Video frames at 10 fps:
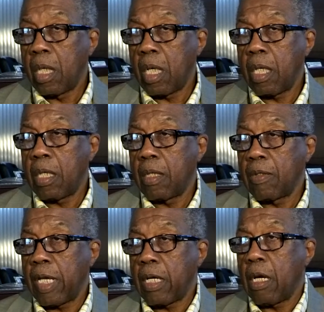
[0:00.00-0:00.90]
and
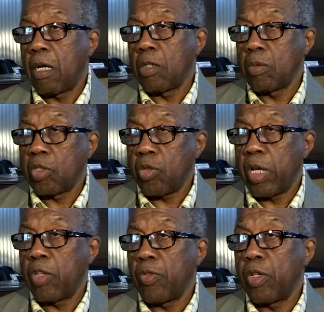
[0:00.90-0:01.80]
as that cost was
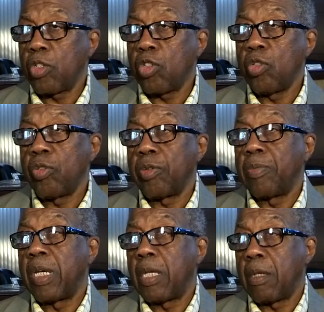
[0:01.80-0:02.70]
transferred to
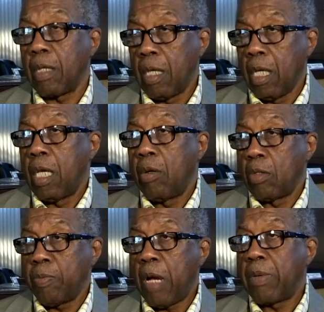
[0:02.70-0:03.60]
Riverbend, it
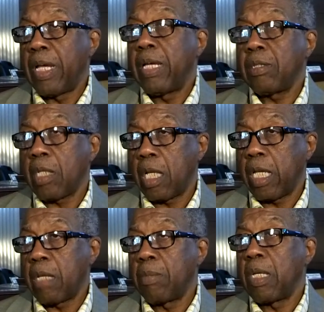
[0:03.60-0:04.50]
was probably
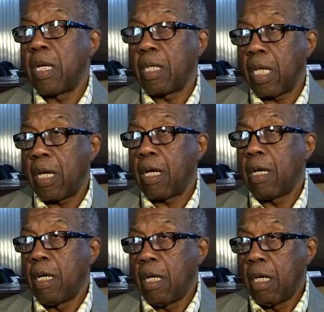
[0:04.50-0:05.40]
escalating beyond
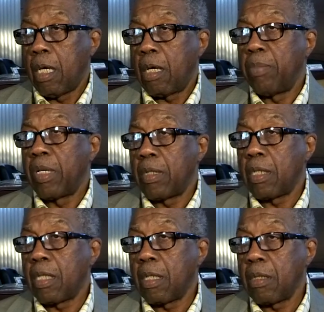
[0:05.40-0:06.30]
their
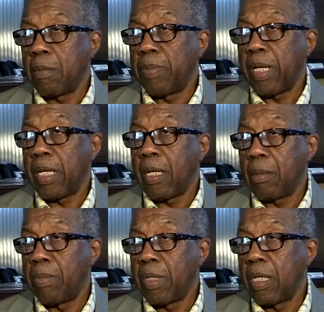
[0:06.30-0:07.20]
ability to pay
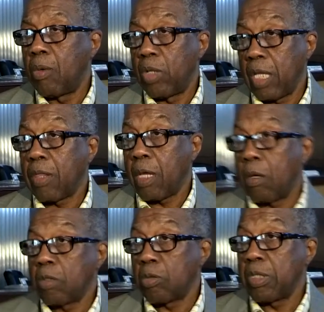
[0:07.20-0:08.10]
or beyond what they
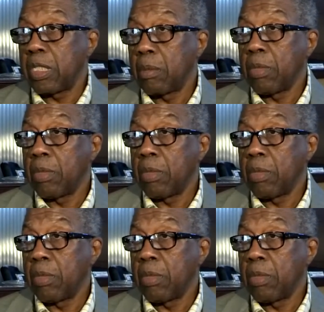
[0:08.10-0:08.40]
thought was reasonable.